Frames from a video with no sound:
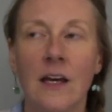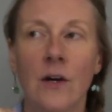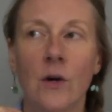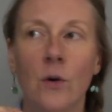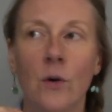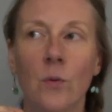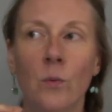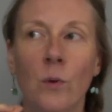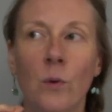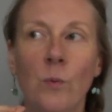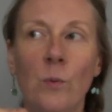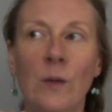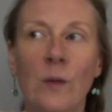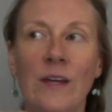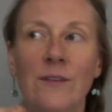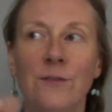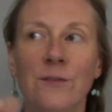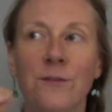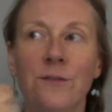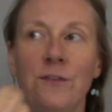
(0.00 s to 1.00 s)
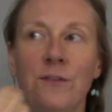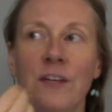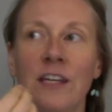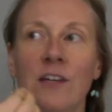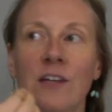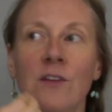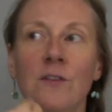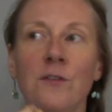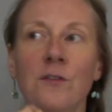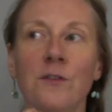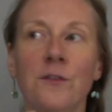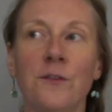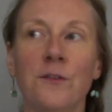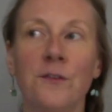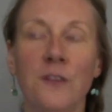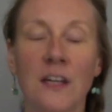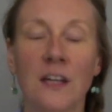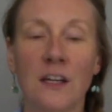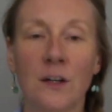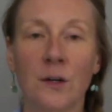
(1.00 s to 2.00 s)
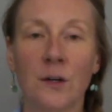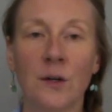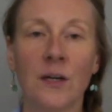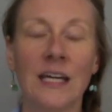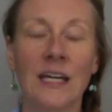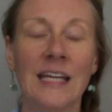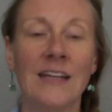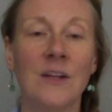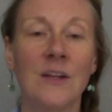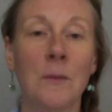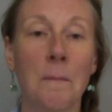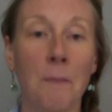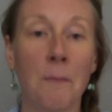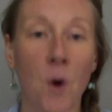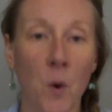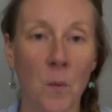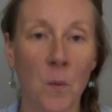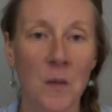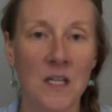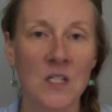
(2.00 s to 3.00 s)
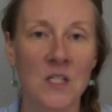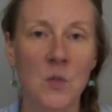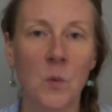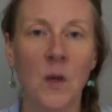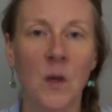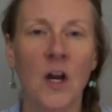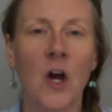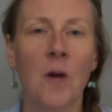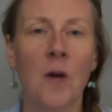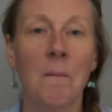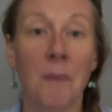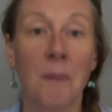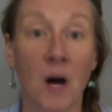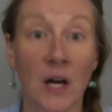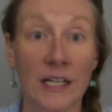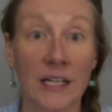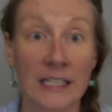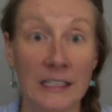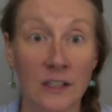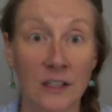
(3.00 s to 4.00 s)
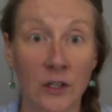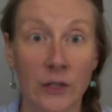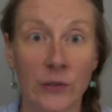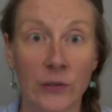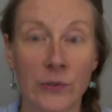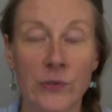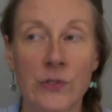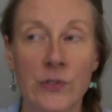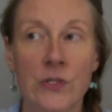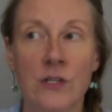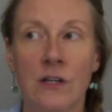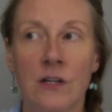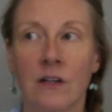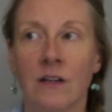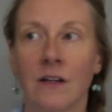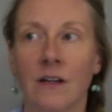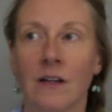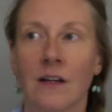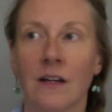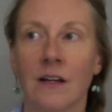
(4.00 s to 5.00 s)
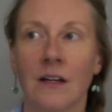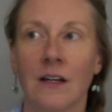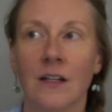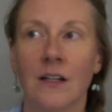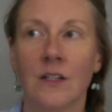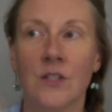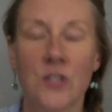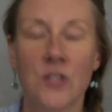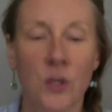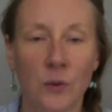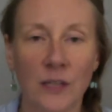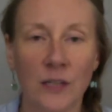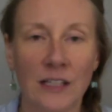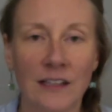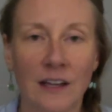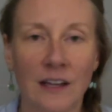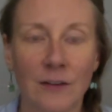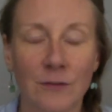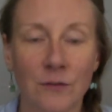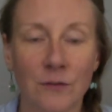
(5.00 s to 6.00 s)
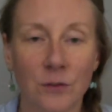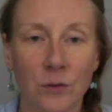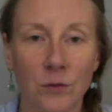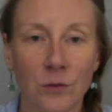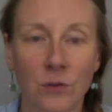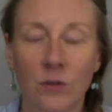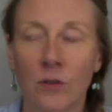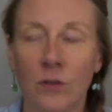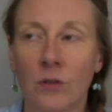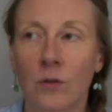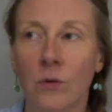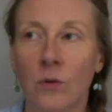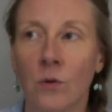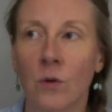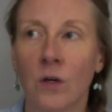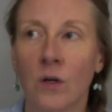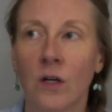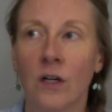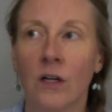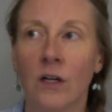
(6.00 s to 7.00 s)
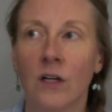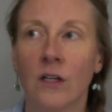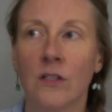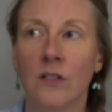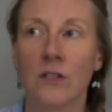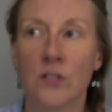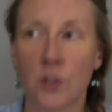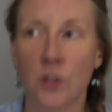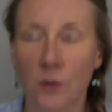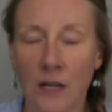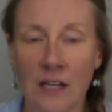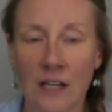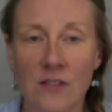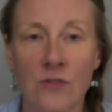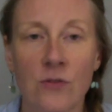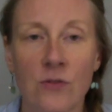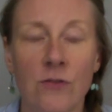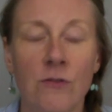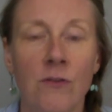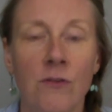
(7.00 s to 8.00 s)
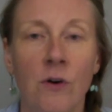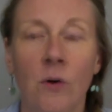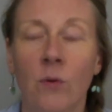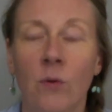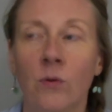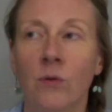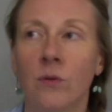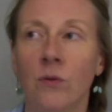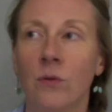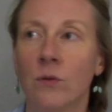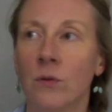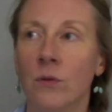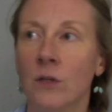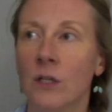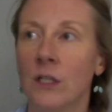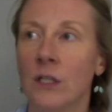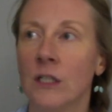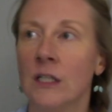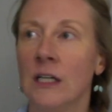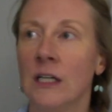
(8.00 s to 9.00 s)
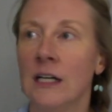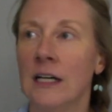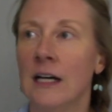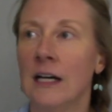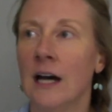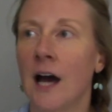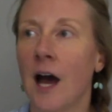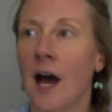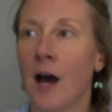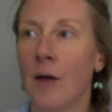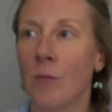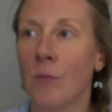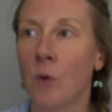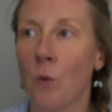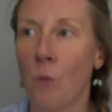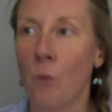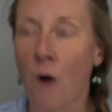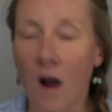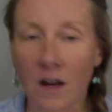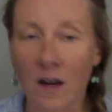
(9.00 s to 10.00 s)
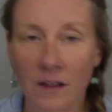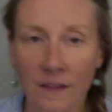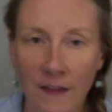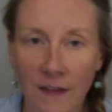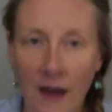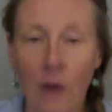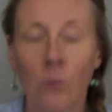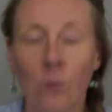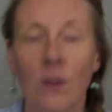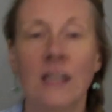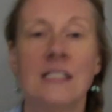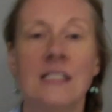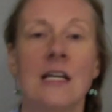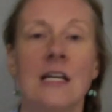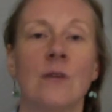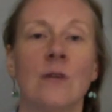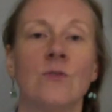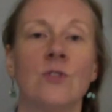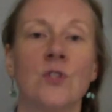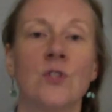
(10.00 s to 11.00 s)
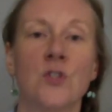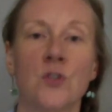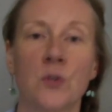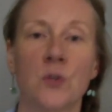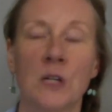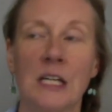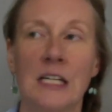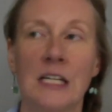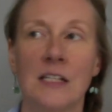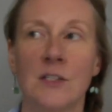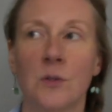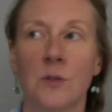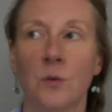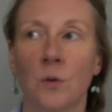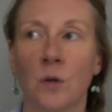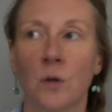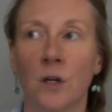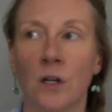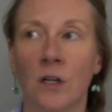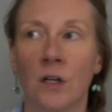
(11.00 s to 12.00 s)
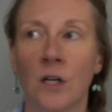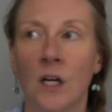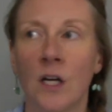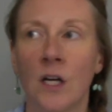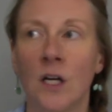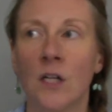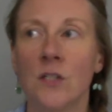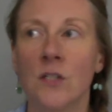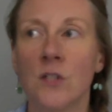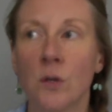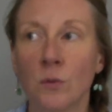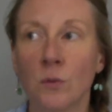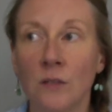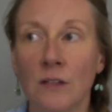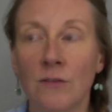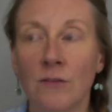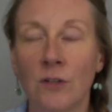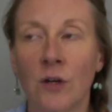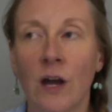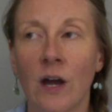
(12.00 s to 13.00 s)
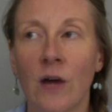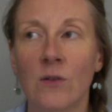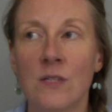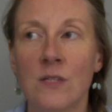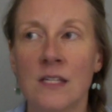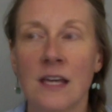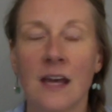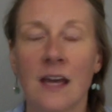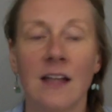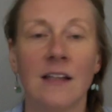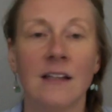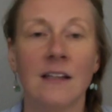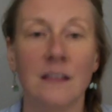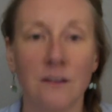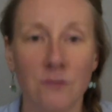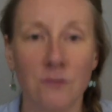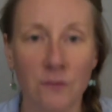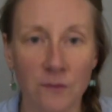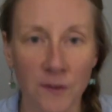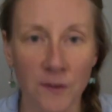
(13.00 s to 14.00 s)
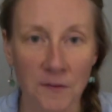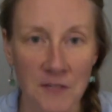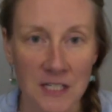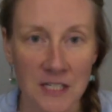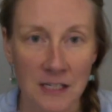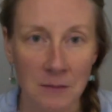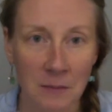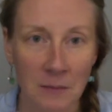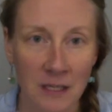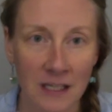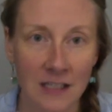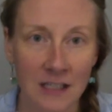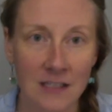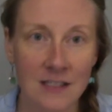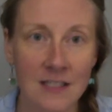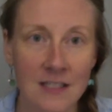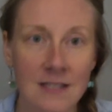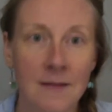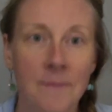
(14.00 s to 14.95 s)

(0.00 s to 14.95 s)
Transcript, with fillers: when we feel fear in the moment when our body goes, don't eat that food, or don't answer the phone, or um, walk that way down the street, or don't leave your house yet, leave in 15 minutes